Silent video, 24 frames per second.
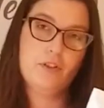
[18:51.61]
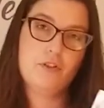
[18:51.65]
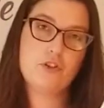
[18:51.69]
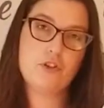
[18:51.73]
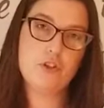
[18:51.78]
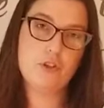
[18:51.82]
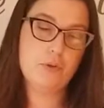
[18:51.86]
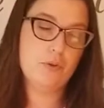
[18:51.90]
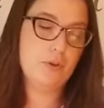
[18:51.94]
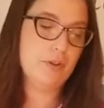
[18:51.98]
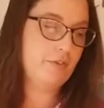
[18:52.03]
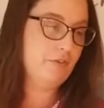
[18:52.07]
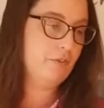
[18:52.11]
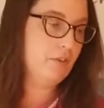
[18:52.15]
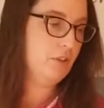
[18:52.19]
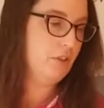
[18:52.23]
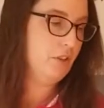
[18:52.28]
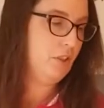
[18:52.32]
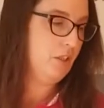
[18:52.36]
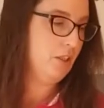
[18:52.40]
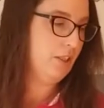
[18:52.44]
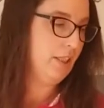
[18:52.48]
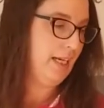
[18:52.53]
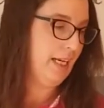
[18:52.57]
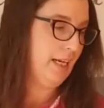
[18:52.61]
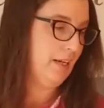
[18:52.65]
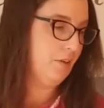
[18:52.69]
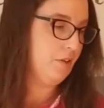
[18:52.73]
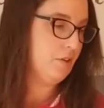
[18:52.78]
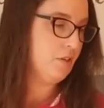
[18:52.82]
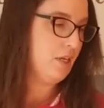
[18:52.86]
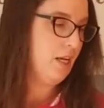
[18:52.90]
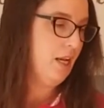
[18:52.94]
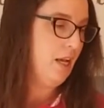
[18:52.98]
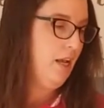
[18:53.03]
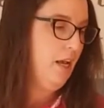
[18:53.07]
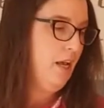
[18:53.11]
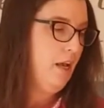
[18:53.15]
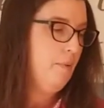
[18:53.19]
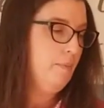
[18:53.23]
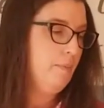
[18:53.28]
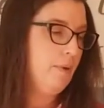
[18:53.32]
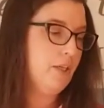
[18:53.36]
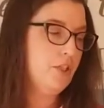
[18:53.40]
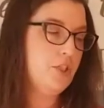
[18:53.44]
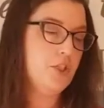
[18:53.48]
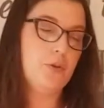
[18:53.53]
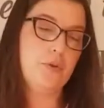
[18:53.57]
Children of the Longhouse,
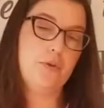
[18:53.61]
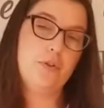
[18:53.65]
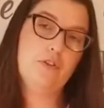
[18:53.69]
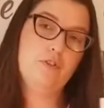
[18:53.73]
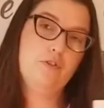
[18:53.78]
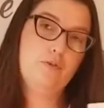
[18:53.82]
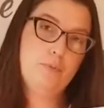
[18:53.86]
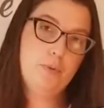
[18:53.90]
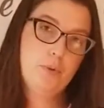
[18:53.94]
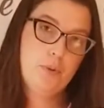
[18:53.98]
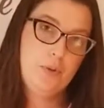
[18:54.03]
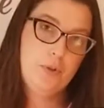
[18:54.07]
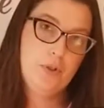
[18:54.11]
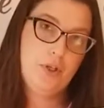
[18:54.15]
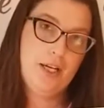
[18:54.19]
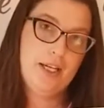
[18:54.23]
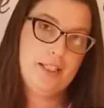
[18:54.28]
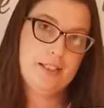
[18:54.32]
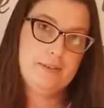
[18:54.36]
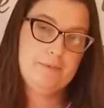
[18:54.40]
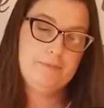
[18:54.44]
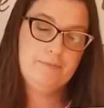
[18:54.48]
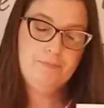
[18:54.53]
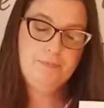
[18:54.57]
by Joseph Brucrack.